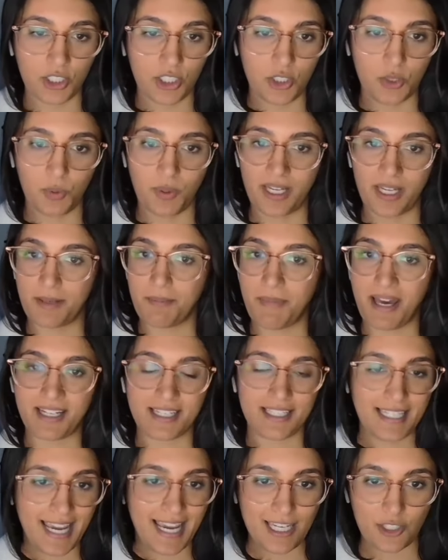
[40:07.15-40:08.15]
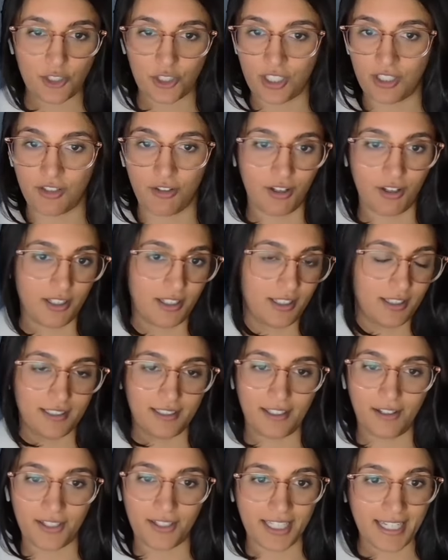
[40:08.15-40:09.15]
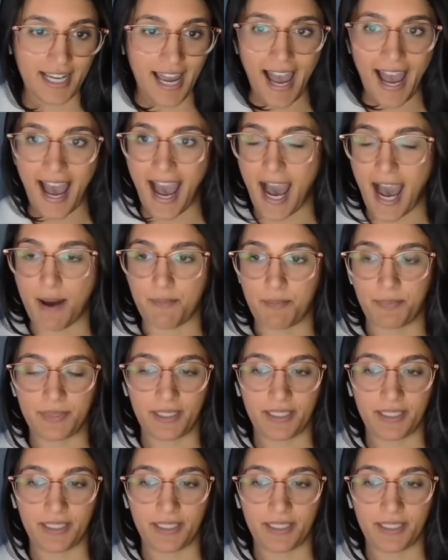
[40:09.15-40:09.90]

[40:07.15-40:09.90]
Doing a meditation on an app,